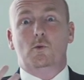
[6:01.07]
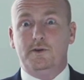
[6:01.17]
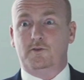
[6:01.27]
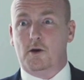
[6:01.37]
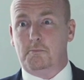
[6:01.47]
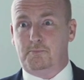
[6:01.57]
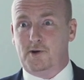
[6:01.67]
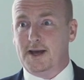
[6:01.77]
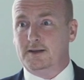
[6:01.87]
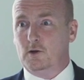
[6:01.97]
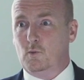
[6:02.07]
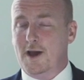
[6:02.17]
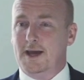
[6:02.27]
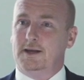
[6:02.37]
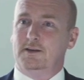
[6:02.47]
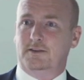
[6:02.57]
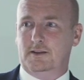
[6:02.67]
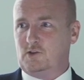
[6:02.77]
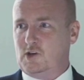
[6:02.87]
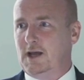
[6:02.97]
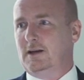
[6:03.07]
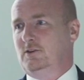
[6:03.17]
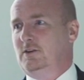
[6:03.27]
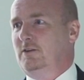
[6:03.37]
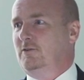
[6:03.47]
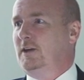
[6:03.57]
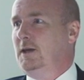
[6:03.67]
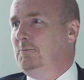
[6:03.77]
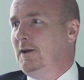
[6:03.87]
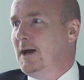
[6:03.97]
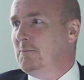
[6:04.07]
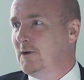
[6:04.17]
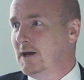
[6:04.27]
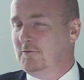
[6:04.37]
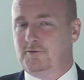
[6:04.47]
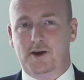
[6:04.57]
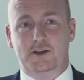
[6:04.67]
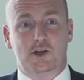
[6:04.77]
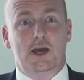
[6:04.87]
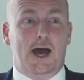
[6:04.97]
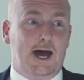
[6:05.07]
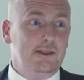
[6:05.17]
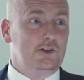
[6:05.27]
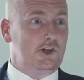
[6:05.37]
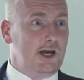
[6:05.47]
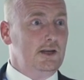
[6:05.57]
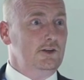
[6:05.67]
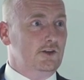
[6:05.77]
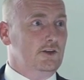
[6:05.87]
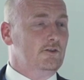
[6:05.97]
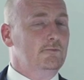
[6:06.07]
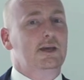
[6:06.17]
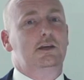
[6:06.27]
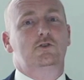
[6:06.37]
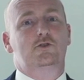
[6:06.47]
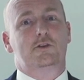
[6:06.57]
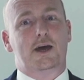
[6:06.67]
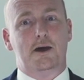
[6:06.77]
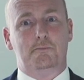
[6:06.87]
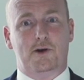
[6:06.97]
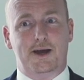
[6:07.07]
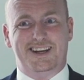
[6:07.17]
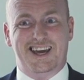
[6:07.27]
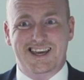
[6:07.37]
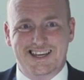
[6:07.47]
We've got brand awareness and the challenges of keeping our brand fresh, and the challenges of making sure that our brand